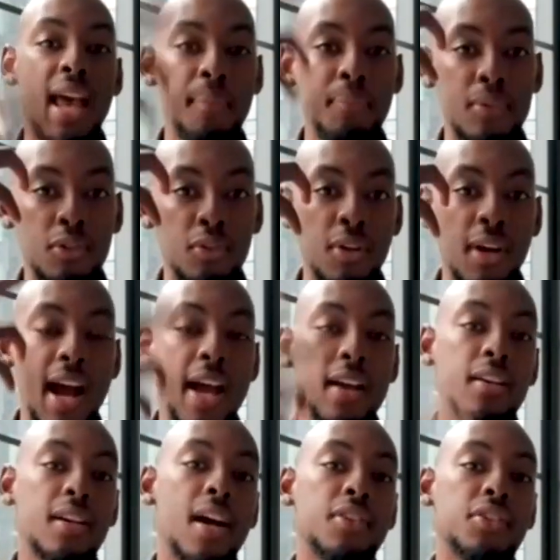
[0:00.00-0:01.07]
to tap into your
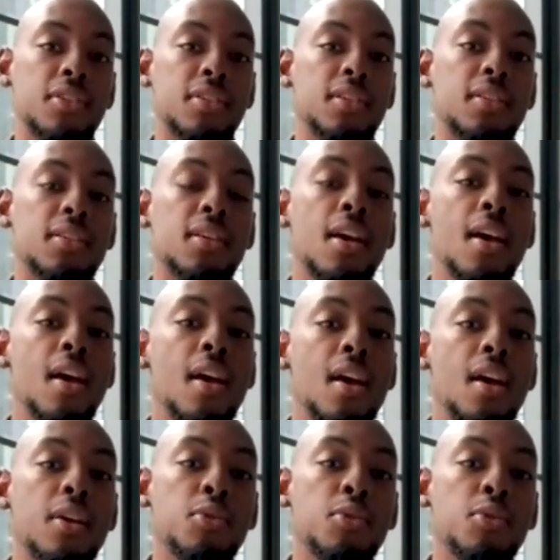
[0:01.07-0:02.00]
higher consciousness.